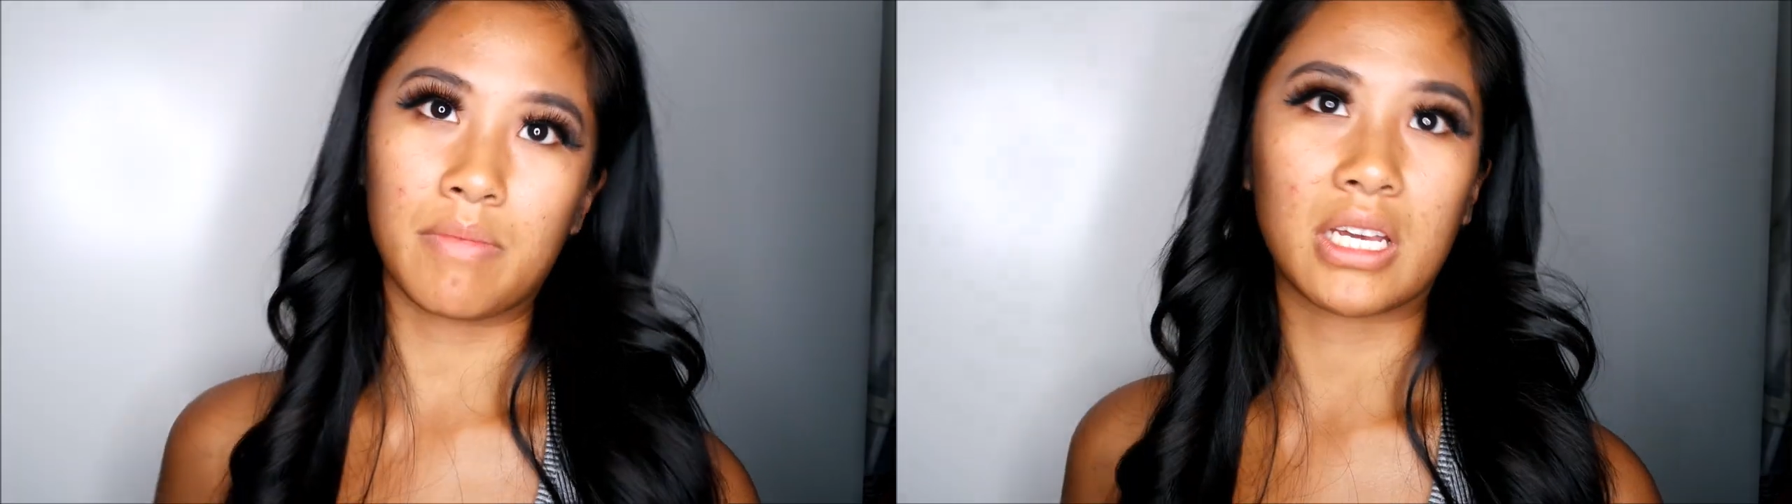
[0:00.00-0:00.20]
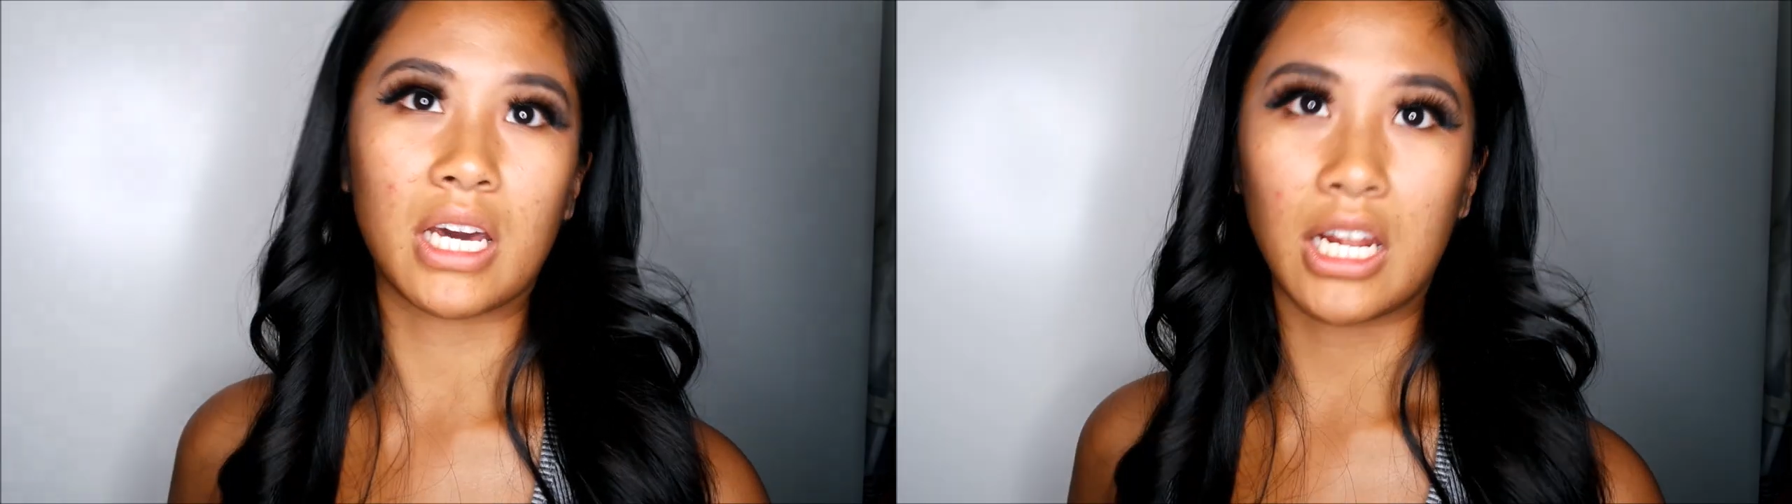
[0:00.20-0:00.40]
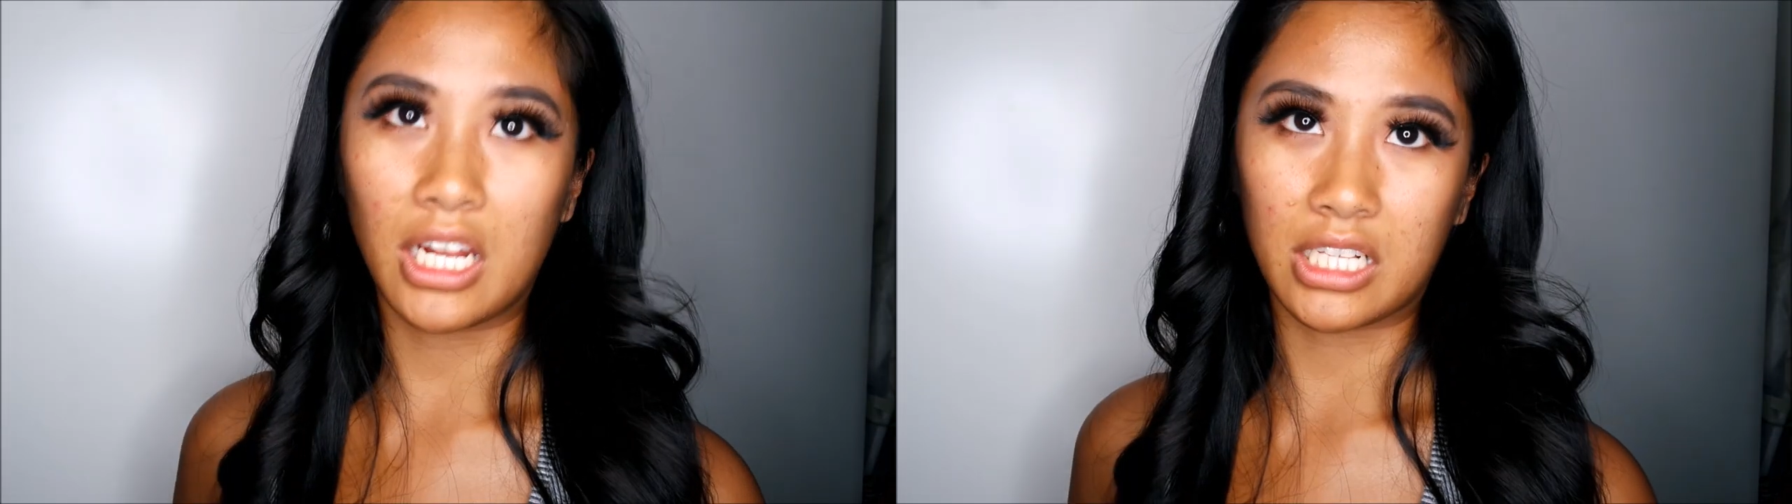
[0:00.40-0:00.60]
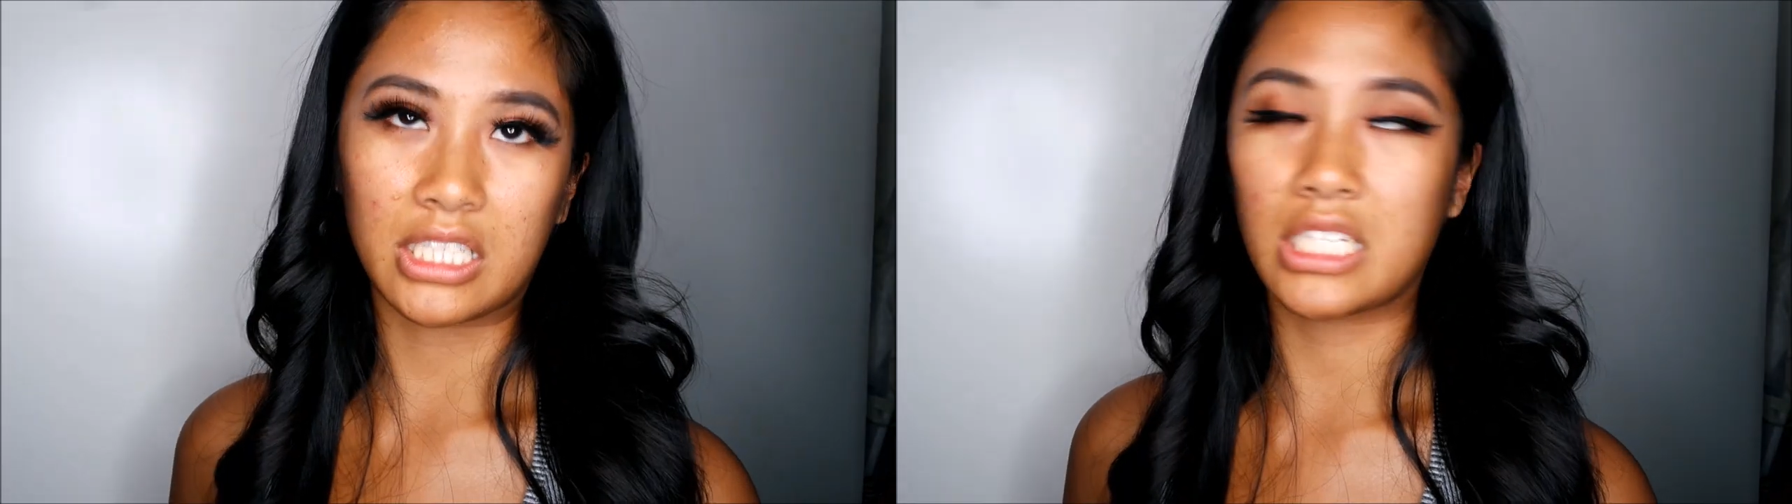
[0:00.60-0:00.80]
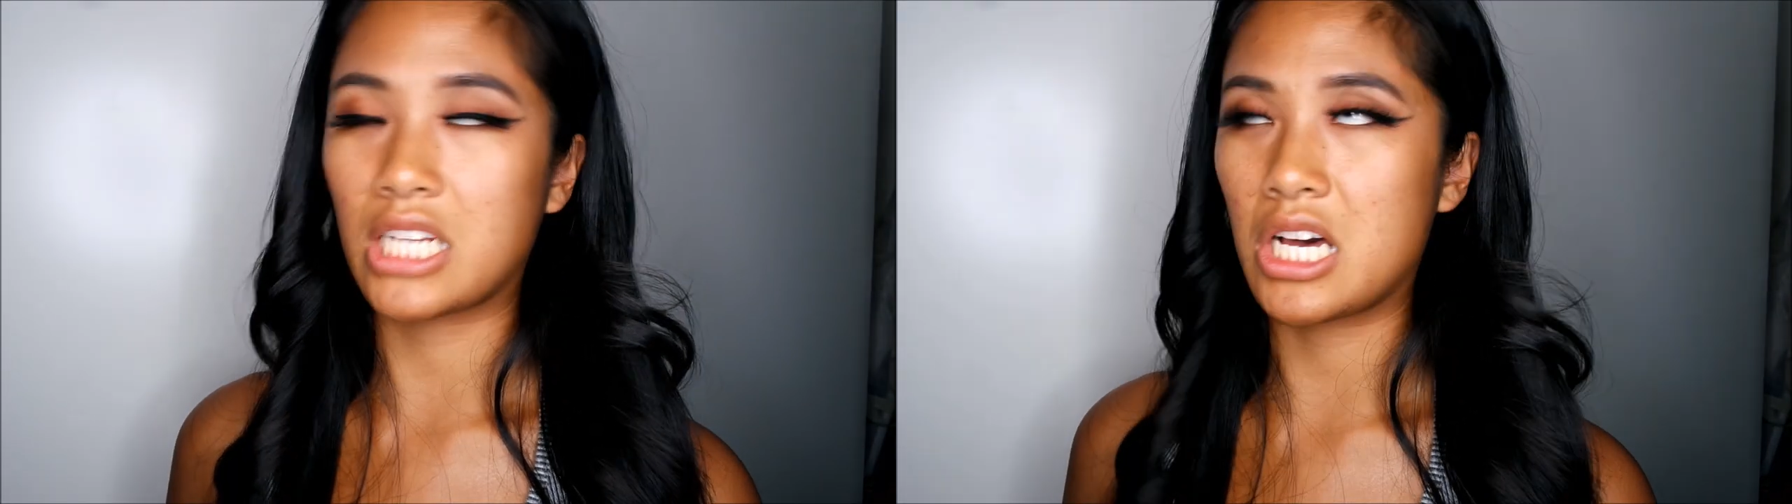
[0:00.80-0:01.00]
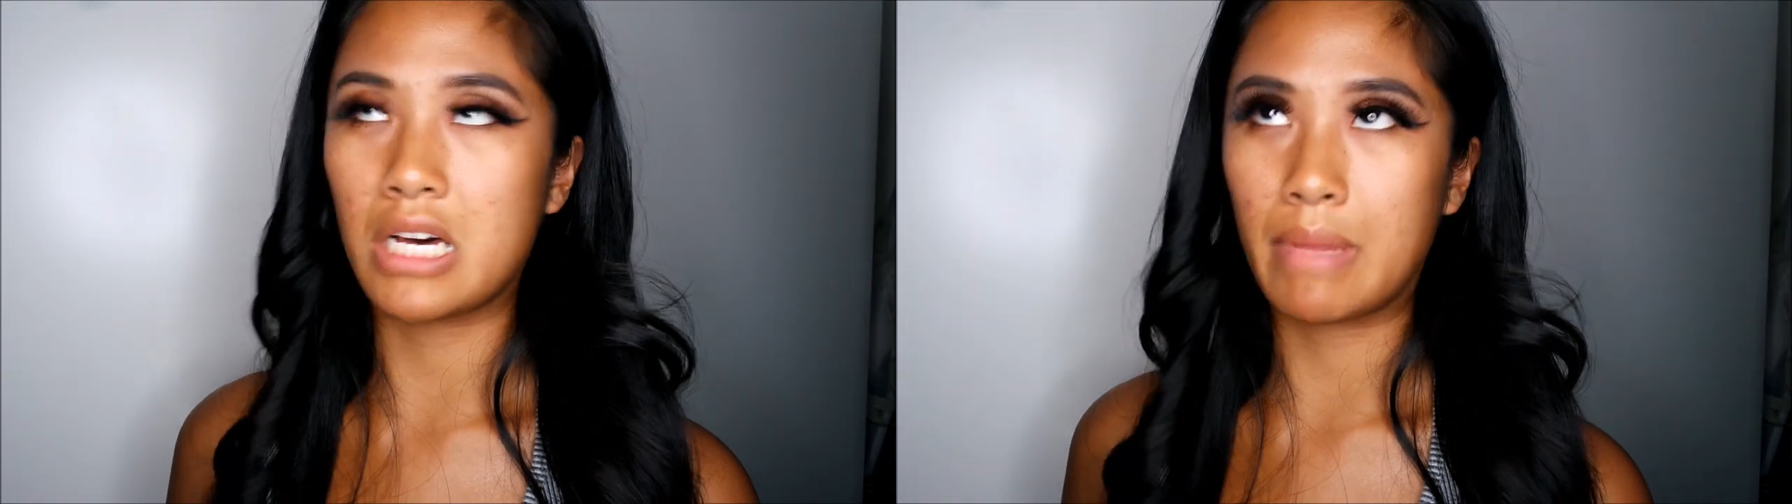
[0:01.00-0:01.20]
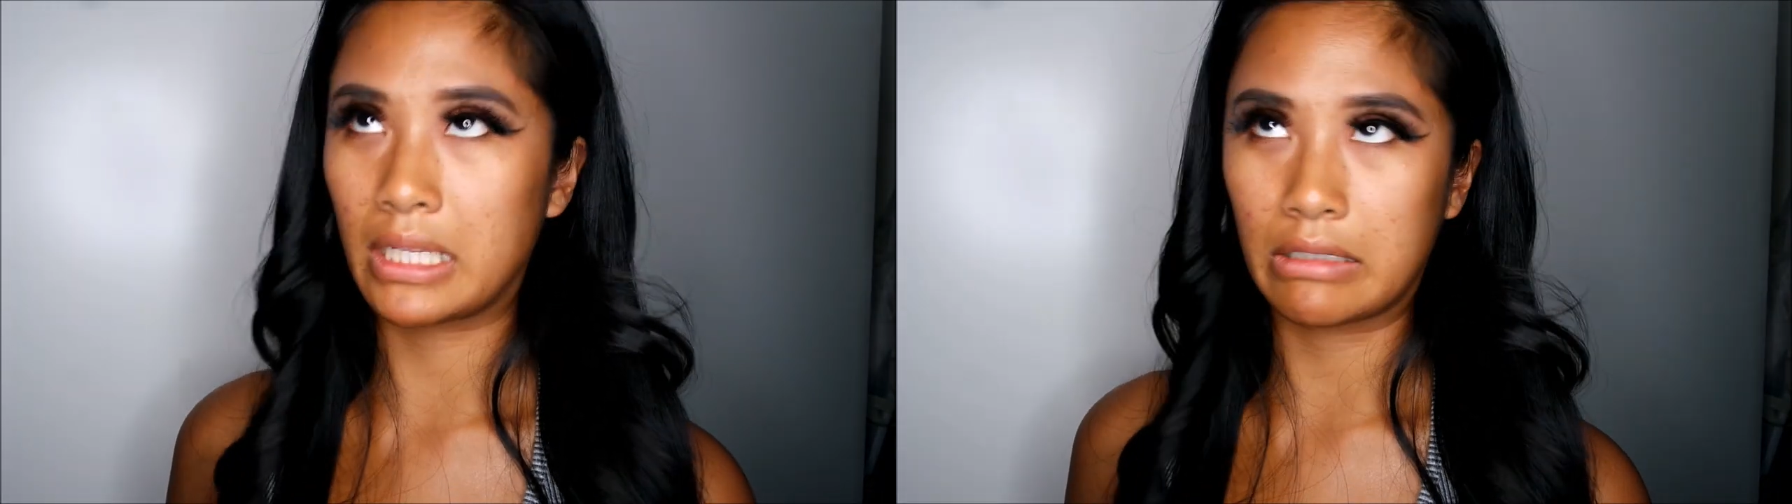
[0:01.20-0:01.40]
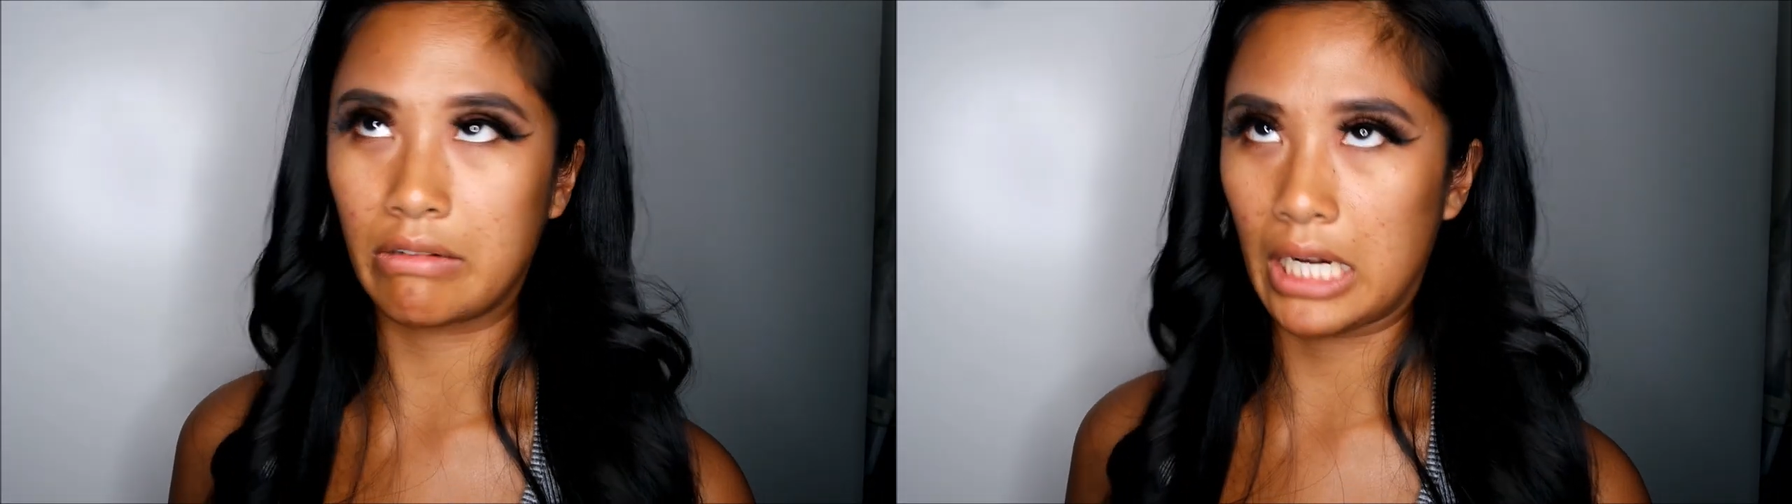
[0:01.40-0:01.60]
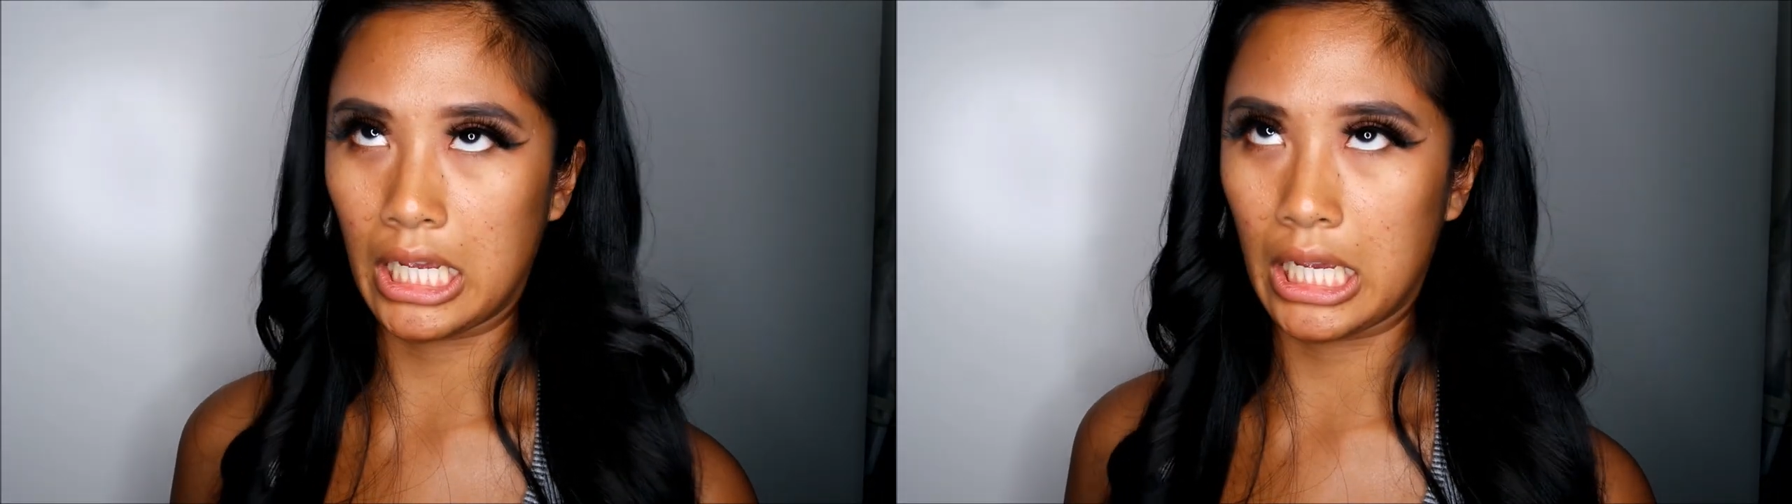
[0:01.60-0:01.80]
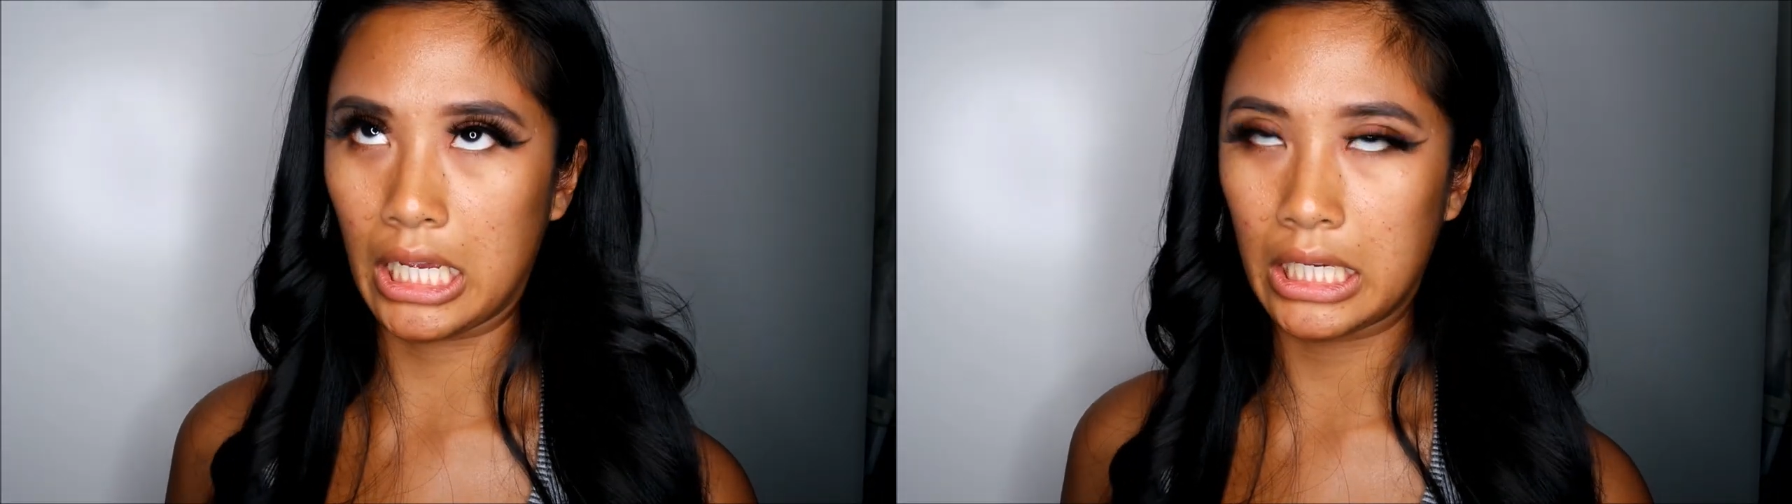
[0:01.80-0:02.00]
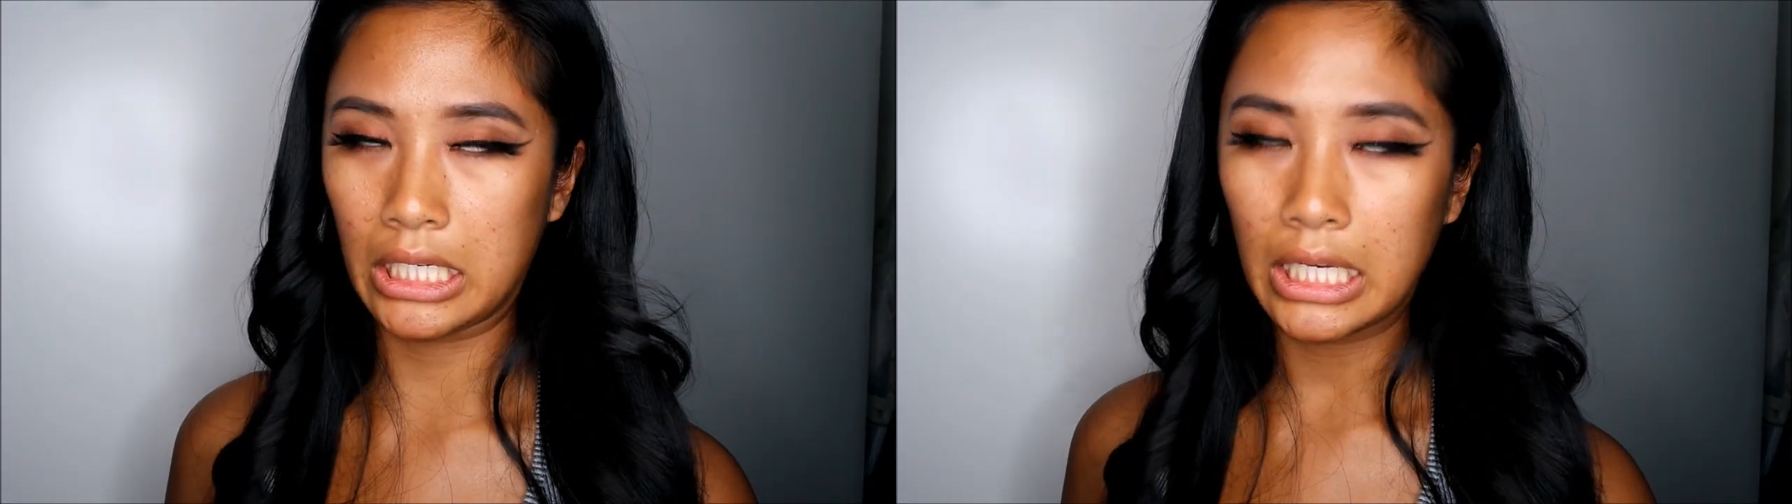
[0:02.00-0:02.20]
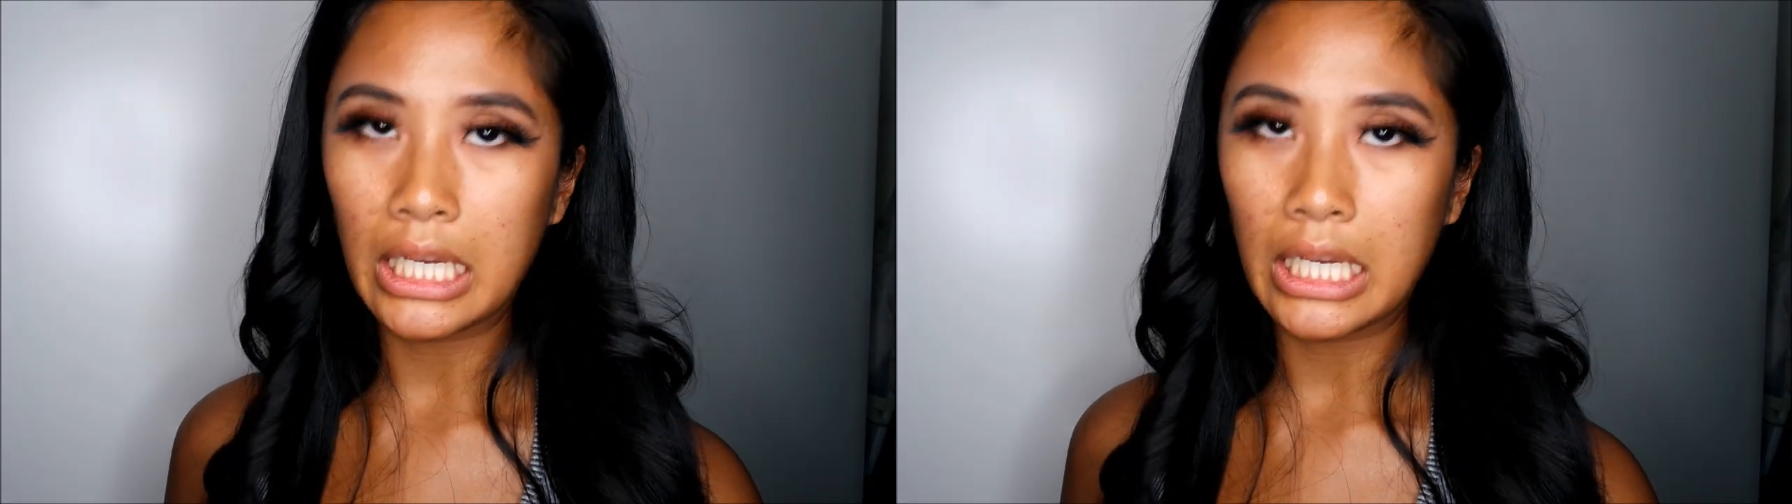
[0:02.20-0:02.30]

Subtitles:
oh my god, I look like such a hot mess already.